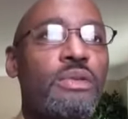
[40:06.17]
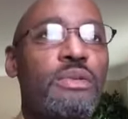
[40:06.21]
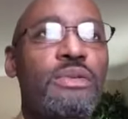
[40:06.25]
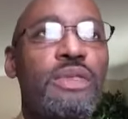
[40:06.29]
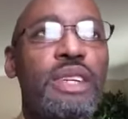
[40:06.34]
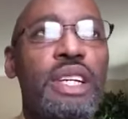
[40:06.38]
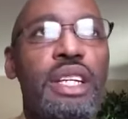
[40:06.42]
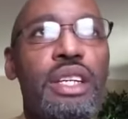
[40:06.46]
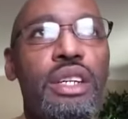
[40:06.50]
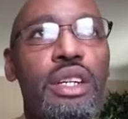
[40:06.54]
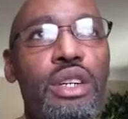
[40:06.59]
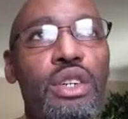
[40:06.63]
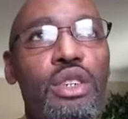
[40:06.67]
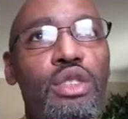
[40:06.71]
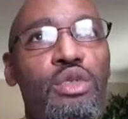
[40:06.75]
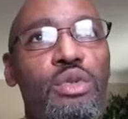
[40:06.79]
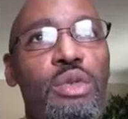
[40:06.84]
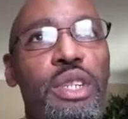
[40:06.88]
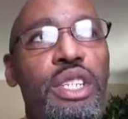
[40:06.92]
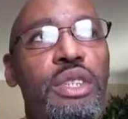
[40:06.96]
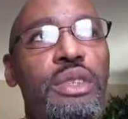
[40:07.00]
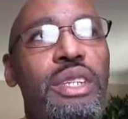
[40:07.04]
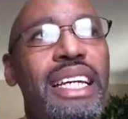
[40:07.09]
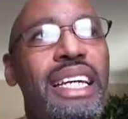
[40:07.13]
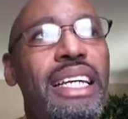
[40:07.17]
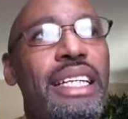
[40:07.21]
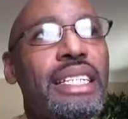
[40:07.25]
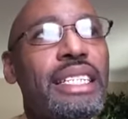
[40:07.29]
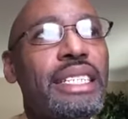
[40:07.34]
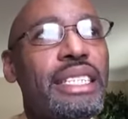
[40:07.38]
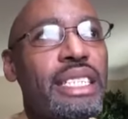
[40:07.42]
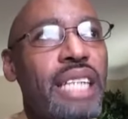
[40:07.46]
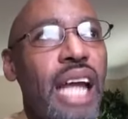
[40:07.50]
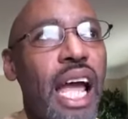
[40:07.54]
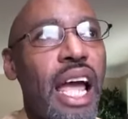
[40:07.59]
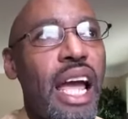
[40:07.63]
videos when you get a
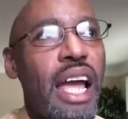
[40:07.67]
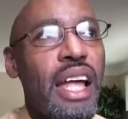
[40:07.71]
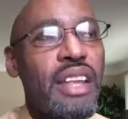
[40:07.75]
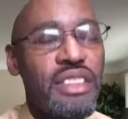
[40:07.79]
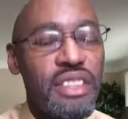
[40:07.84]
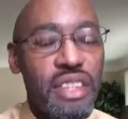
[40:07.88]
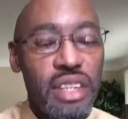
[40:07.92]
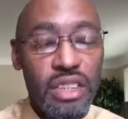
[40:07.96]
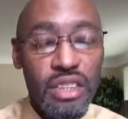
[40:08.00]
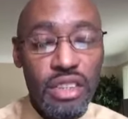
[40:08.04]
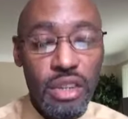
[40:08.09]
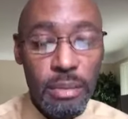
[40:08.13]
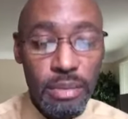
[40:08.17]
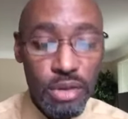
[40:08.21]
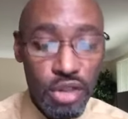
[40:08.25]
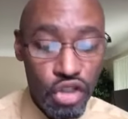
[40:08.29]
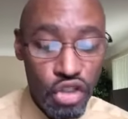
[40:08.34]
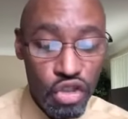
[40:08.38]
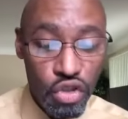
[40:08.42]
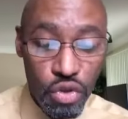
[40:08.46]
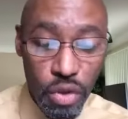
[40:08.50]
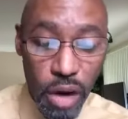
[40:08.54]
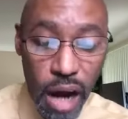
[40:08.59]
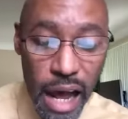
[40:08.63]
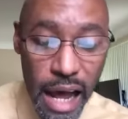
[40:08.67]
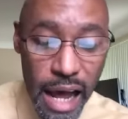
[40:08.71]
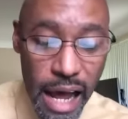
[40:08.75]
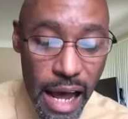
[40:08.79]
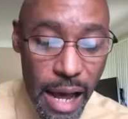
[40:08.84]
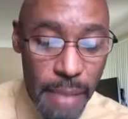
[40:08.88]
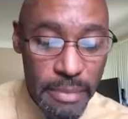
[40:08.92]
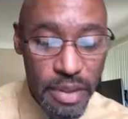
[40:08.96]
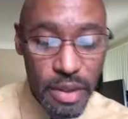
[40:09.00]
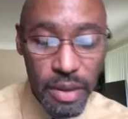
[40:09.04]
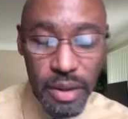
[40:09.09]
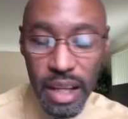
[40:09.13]
chance and subscribe so